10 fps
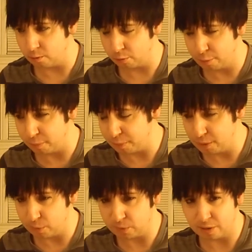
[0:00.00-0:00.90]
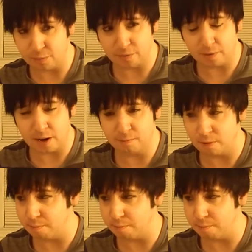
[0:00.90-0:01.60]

group of people I was able to find the